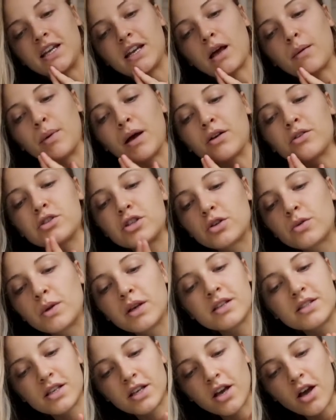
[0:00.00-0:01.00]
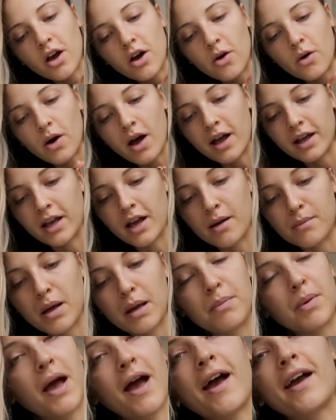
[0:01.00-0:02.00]
About two weeks ago, I got my
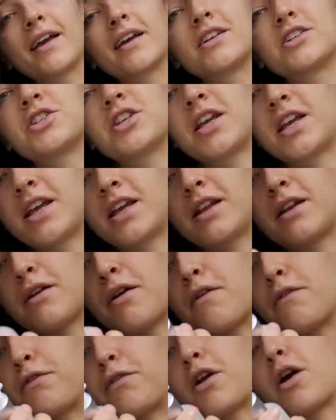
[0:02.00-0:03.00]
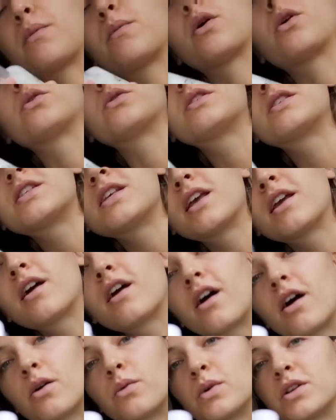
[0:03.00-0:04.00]
package in from
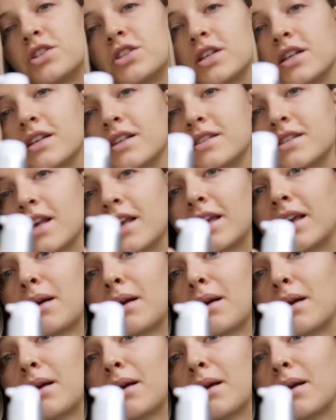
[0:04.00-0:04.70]
Osea, which is a